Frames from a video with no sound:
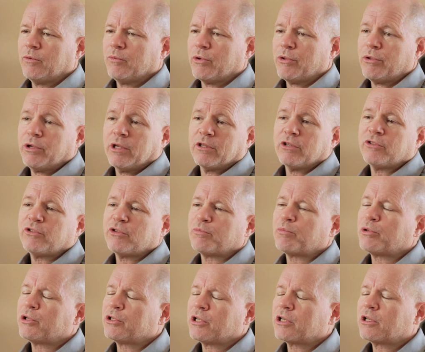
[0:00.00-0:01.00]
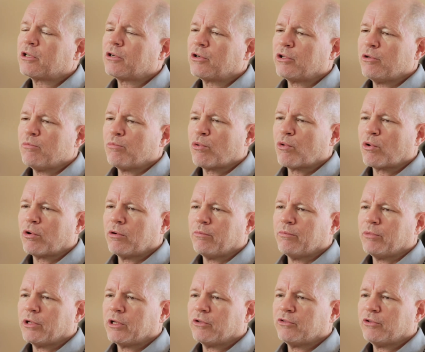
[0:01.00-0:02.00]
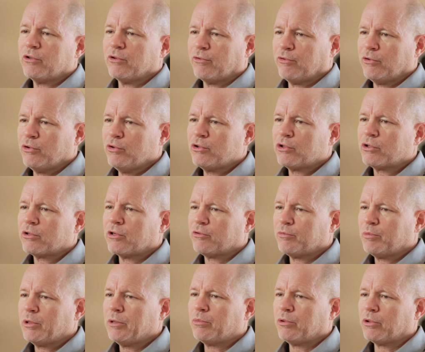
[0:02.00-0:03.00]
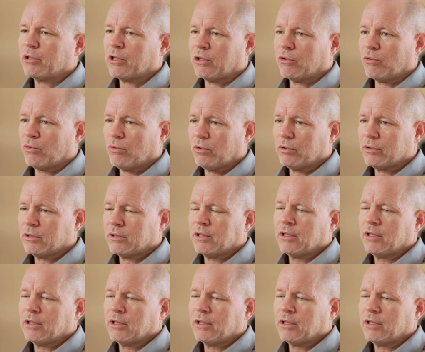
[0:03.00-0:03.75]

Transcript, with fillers: We think this is particularly important because in the future, as people get old,